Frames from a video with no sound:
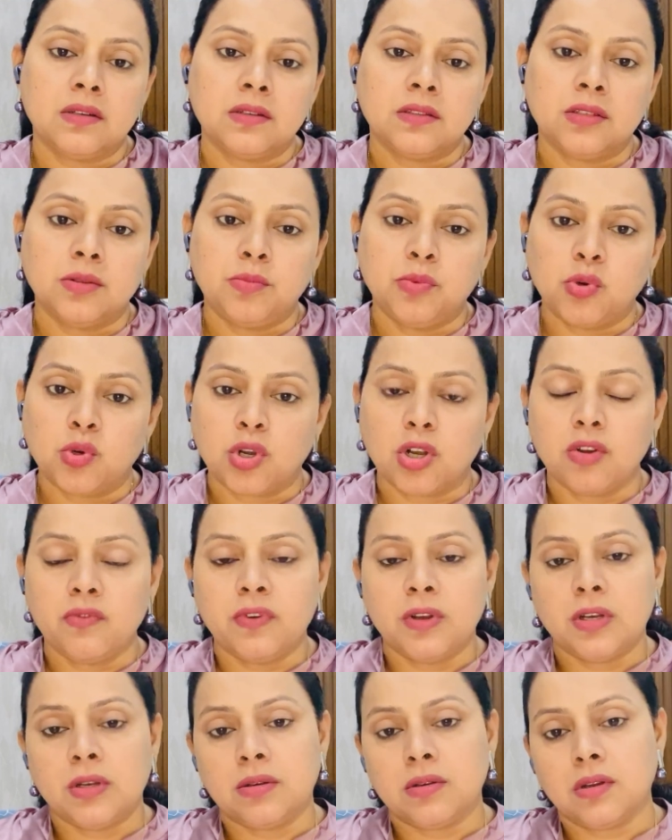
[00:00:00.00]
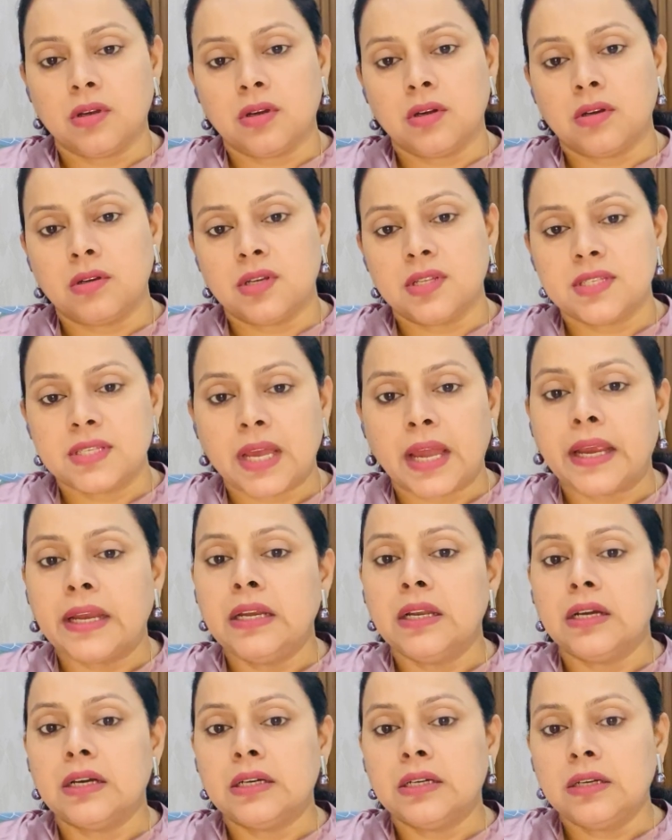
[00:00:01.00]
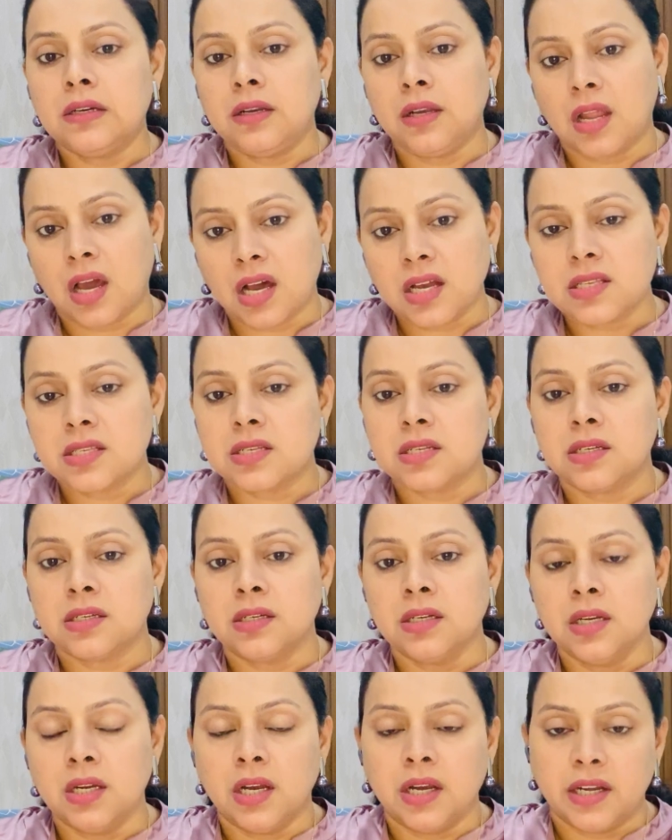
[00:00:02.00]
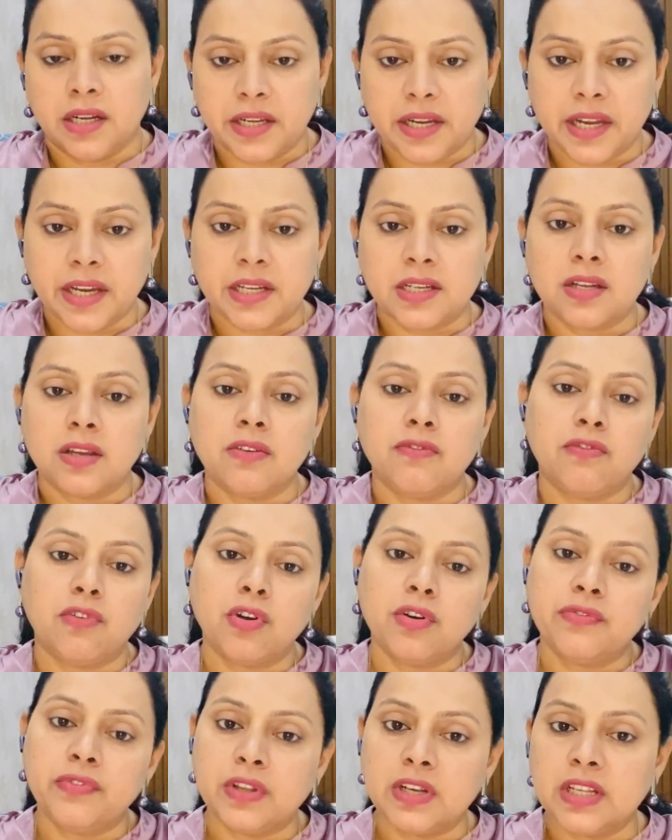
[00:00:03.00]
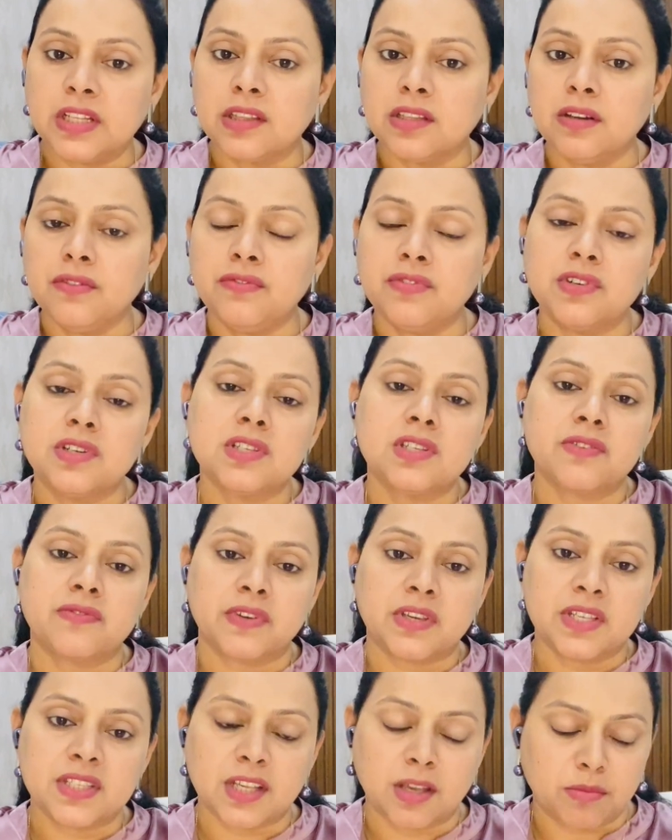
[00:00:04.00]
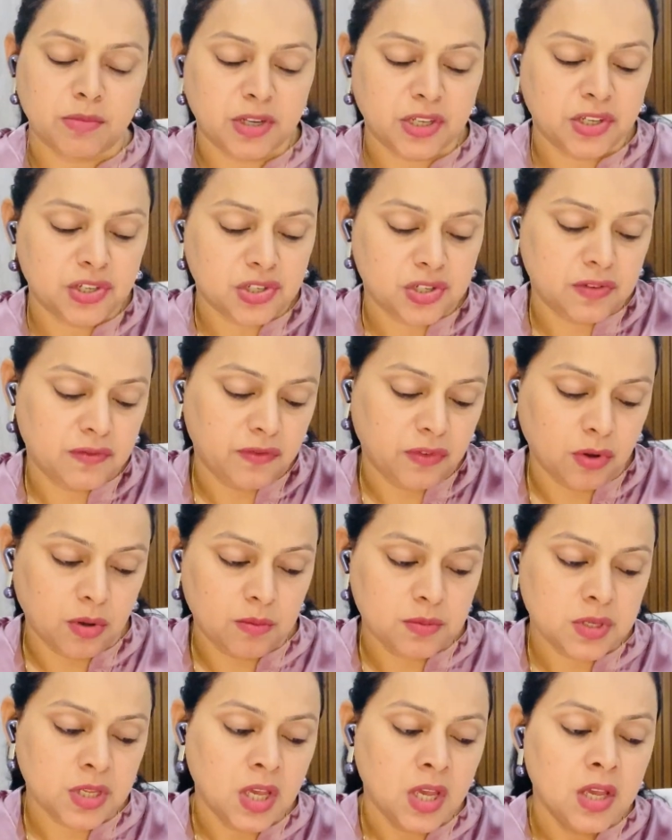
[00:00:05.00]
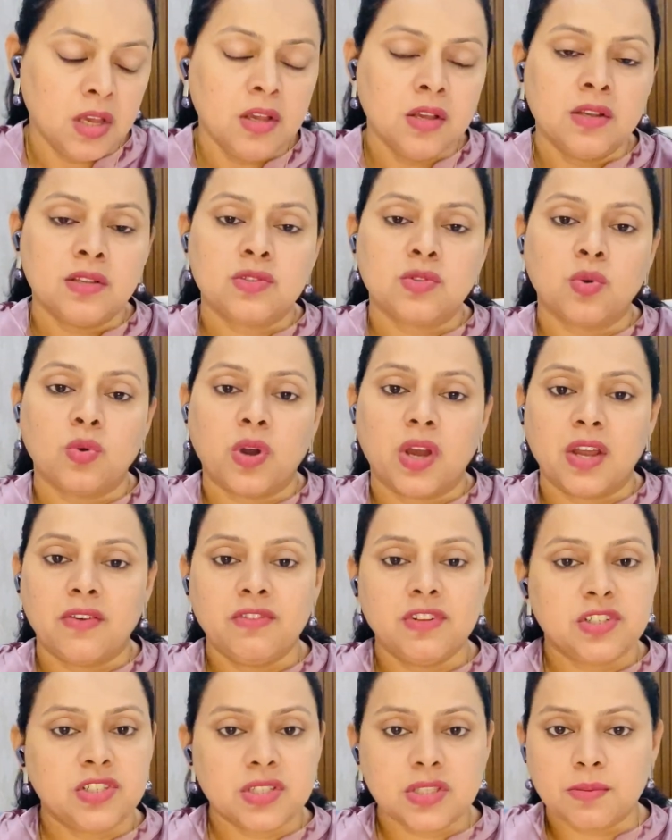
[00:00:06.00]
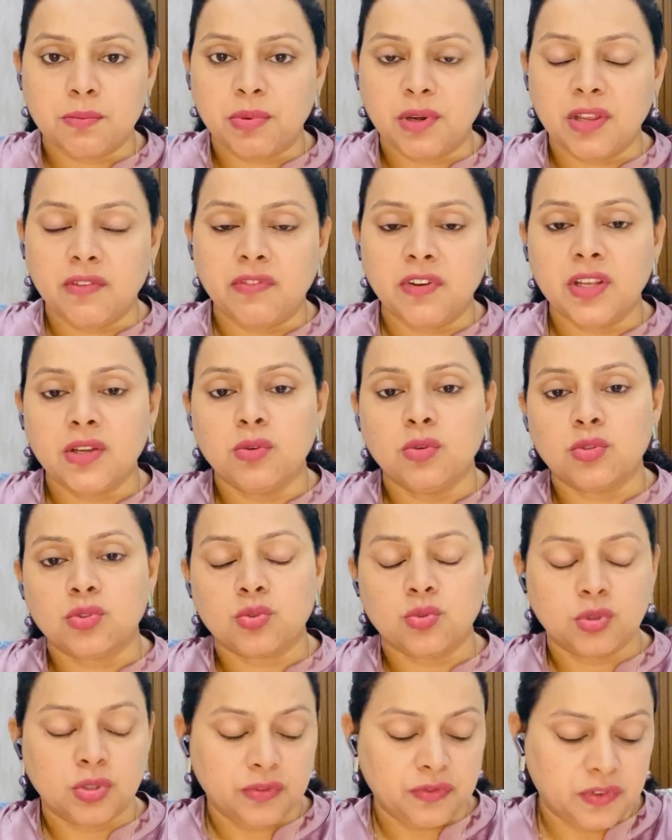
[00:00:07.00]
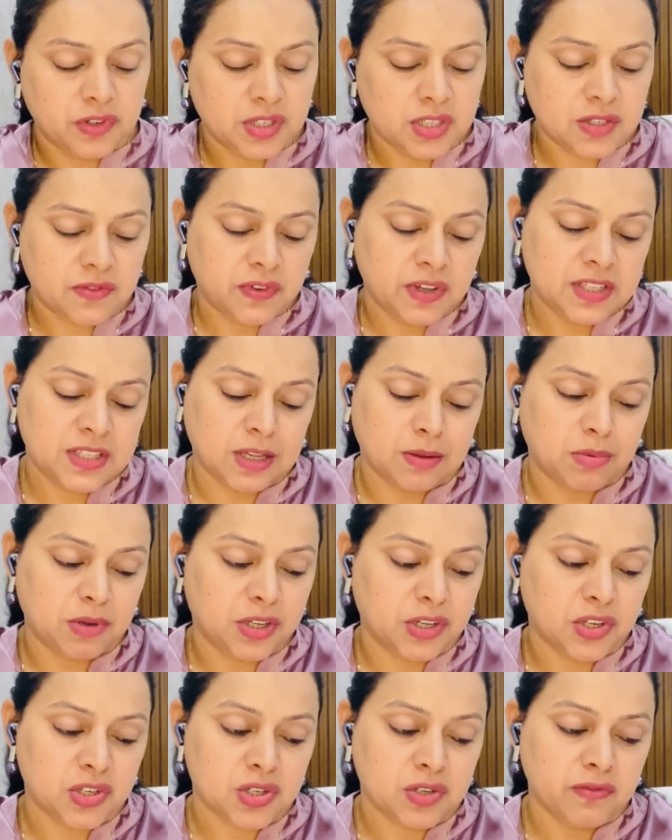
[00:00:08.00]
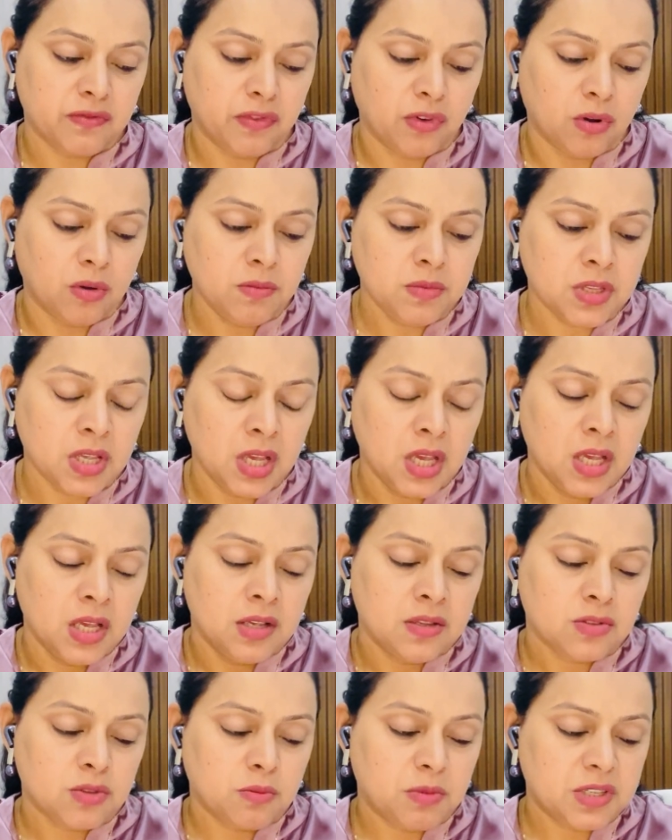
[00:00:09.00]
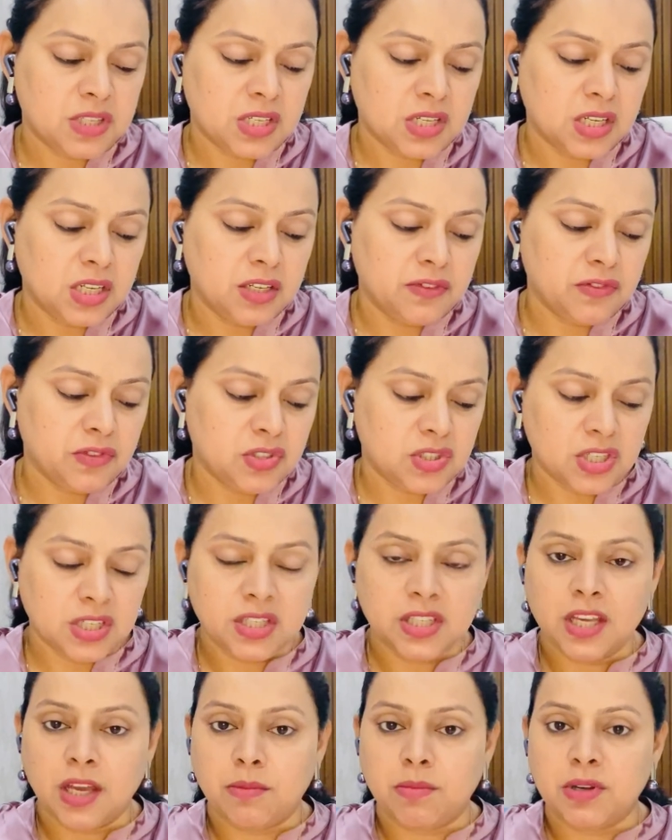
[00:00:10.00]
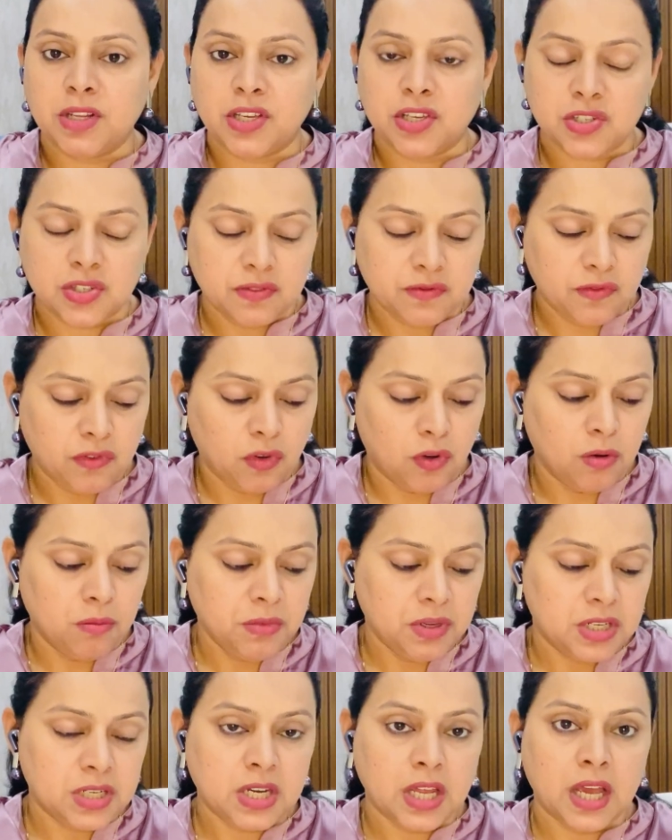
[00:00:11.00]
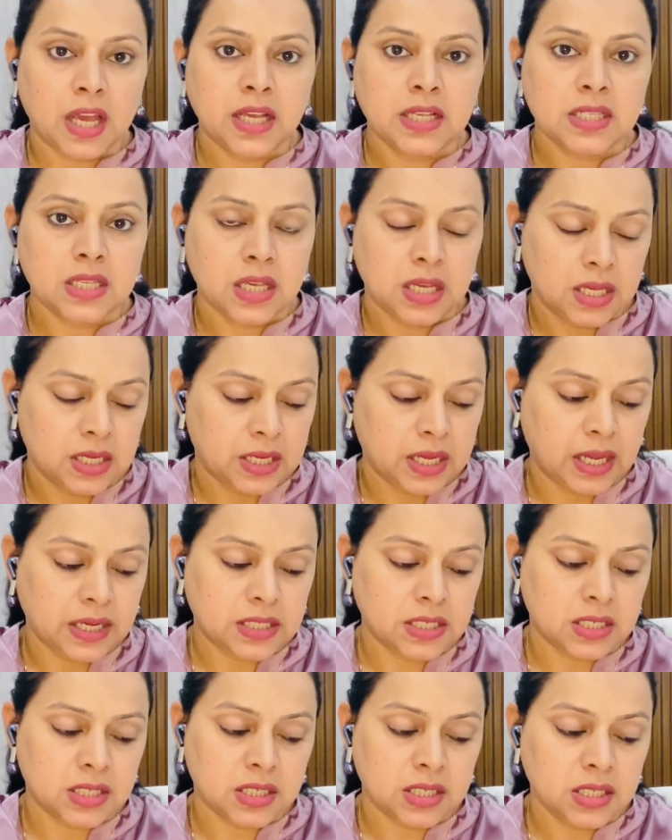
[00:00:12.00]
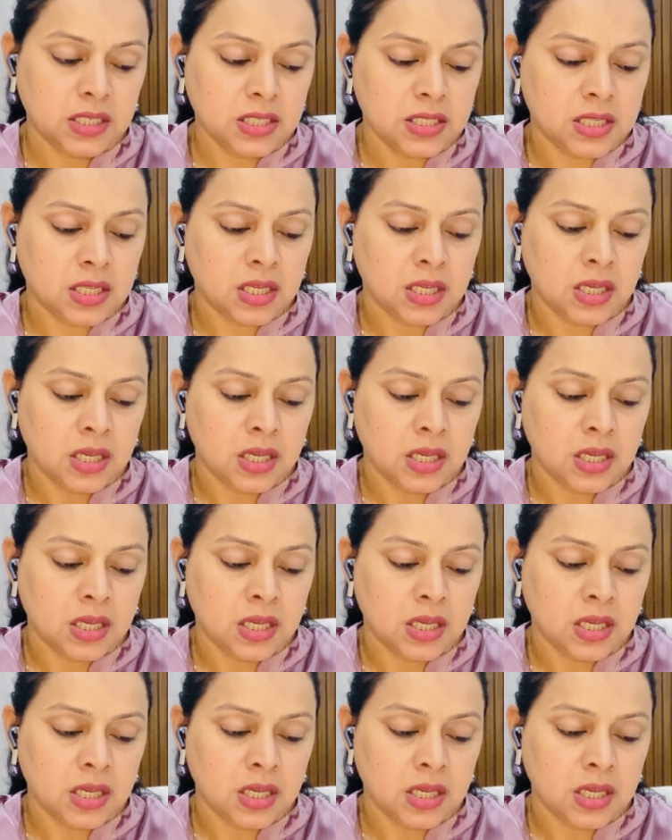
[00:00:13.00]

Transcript: the portal will decide a last date for filling the first phase application forms. So I will just briefly go through the first phase application forms. So basically, if you see the application form, it has categories,